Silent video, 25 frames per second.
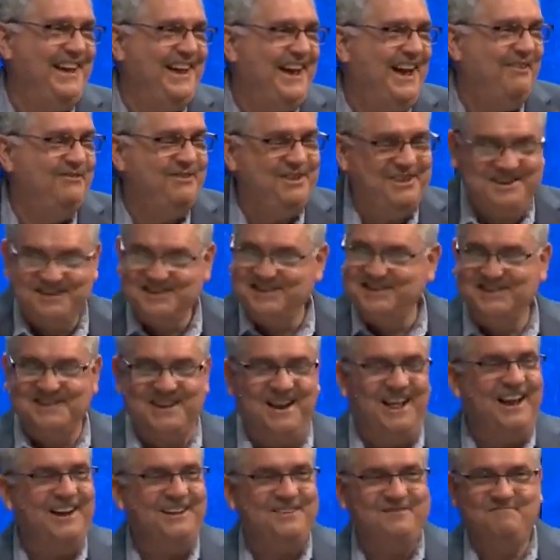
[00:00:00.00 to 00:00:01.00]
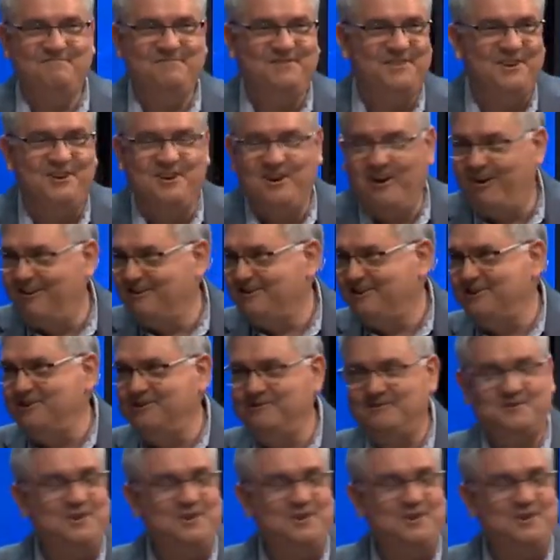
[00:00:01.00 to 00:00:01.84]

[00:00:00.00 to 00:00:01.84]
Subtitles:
I mean, this is like the cartoon